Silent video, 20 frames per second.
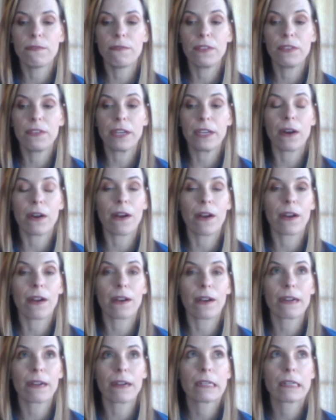
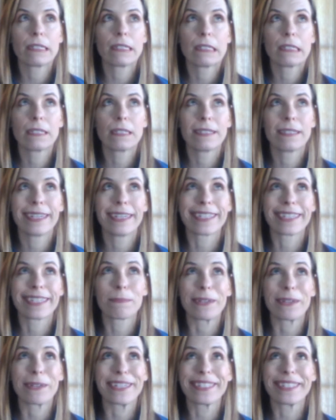VR
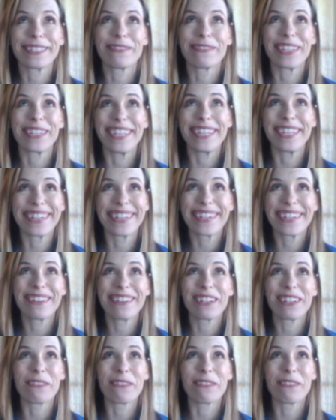experience of the year
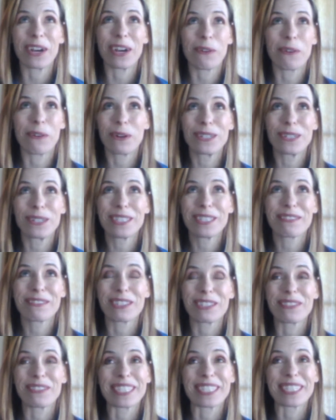with the VR awards,
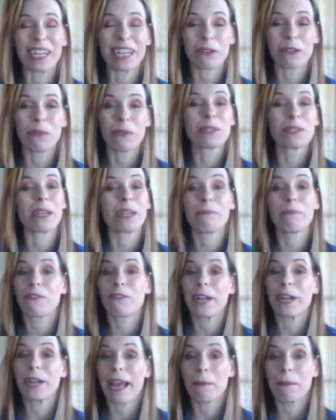which was kind of cool. It was up
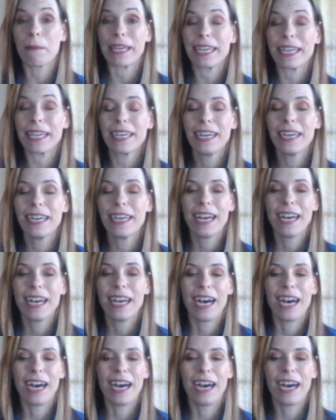for an Emmy
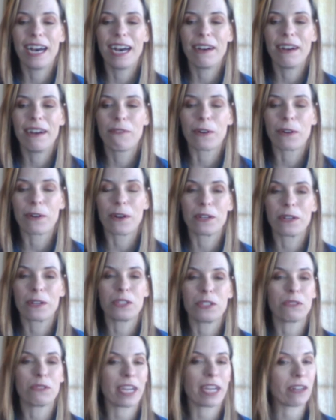for
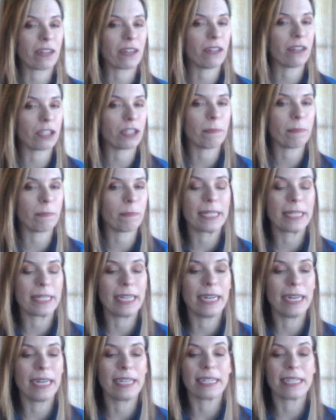new technology, but
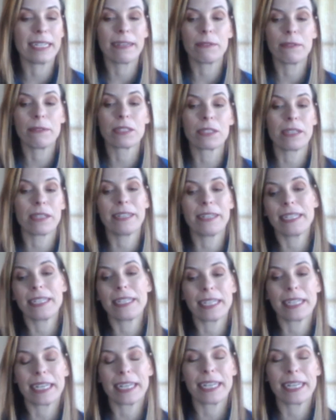it
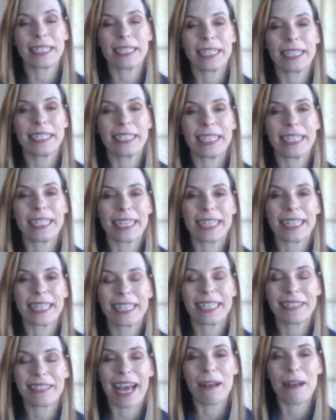didn't get
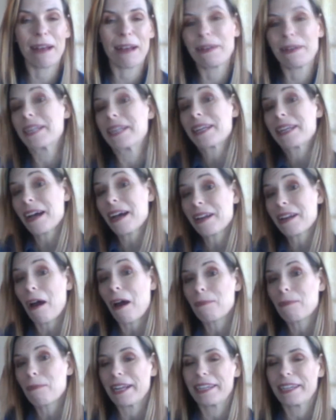that, but it got
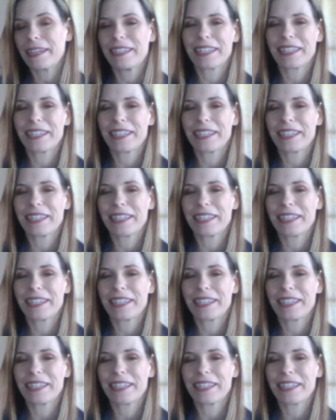nominated.